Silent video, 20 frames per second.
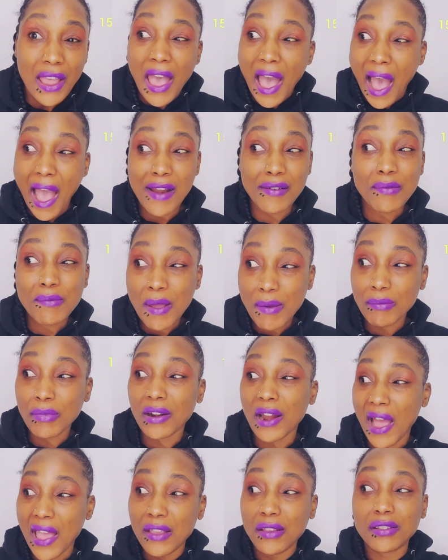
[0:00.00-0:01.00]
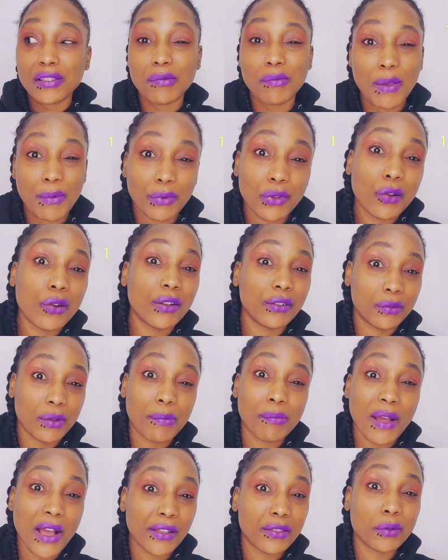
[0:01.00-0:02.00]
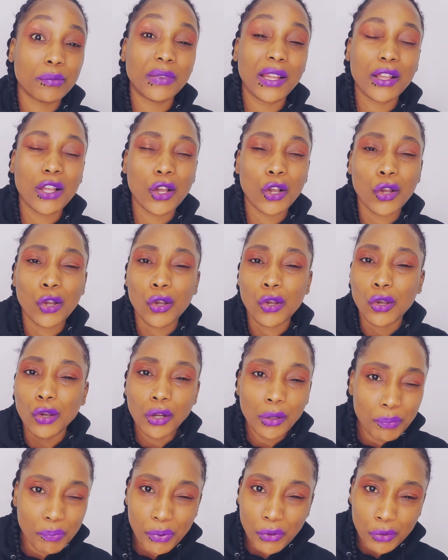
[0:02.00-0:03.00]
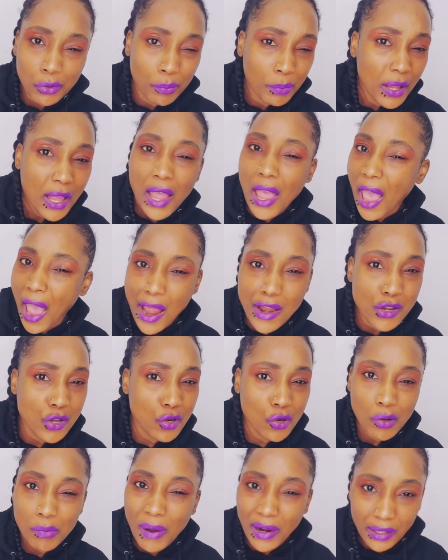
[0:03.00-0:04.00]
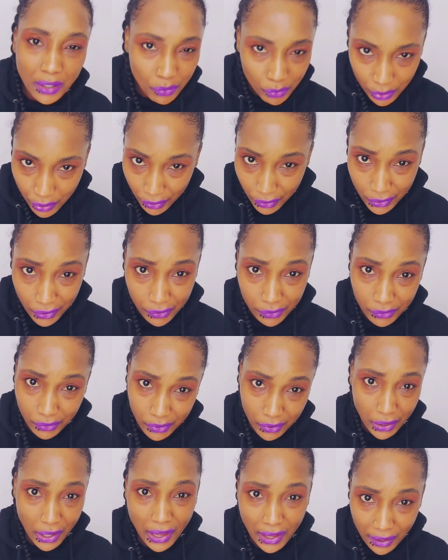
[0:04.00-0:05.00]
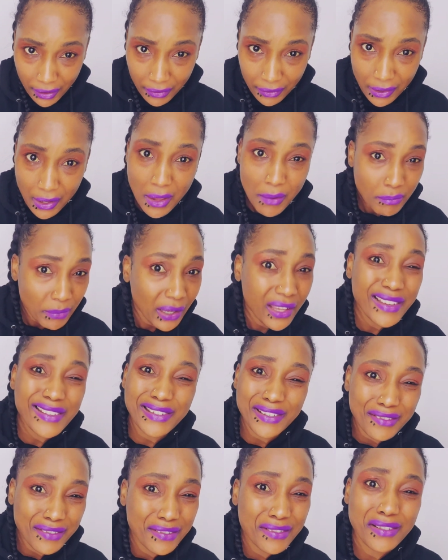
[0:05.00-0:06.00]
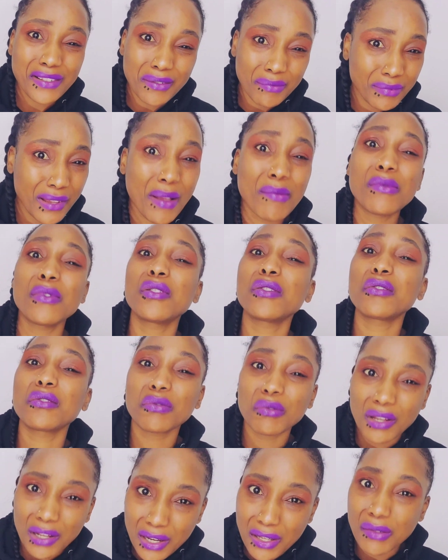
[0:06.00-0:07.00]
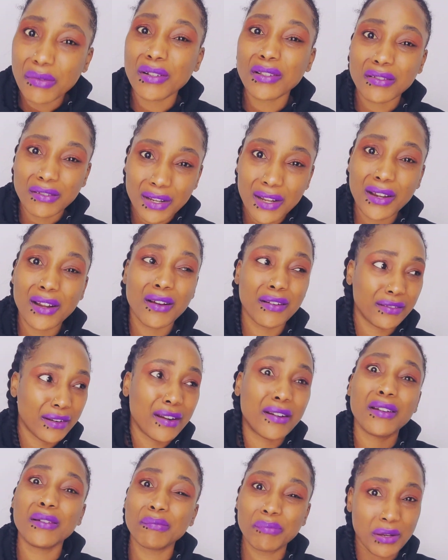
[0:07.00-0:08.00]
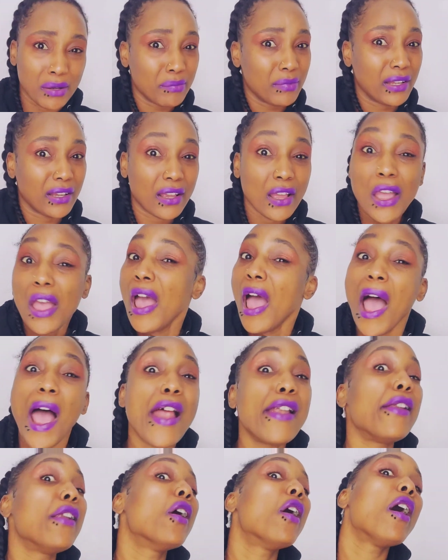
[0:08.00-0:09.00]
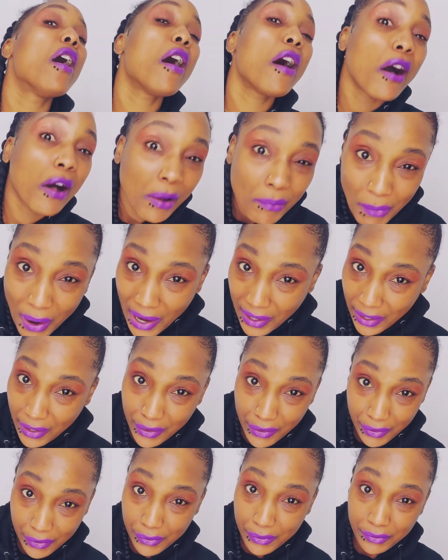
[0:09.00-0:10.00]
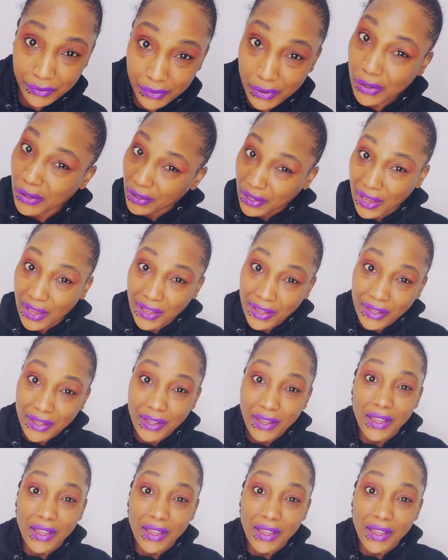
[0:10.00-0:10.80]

I remember I used to be able to go into a bathroom, take a good poop, and nobody would know, okay? Because you know, sometimes the sweetest ones you let out are in public. And nobody knew, okay?